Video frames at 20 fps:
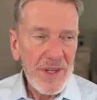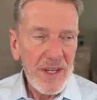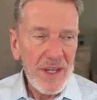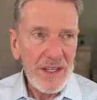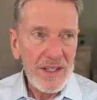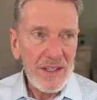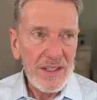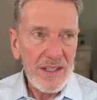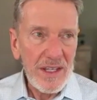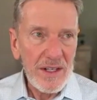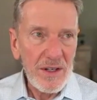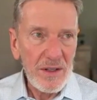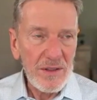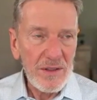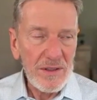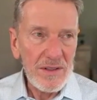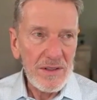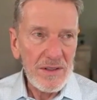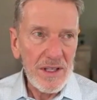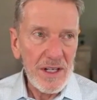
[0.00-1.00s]

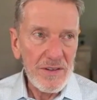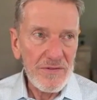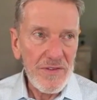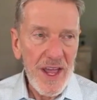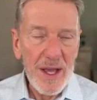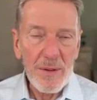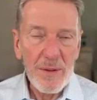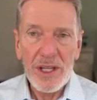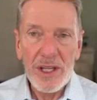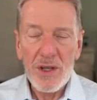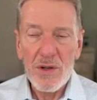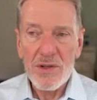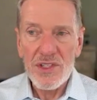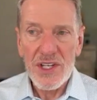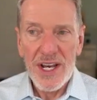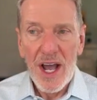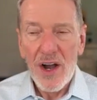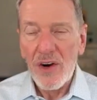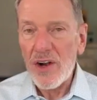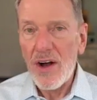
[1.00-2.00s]
in a family who's
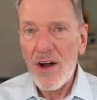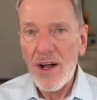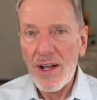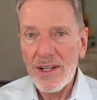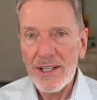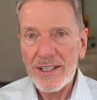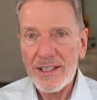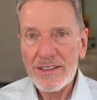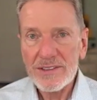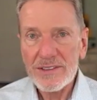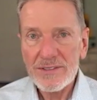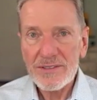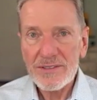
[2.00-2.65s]
an alcoholic.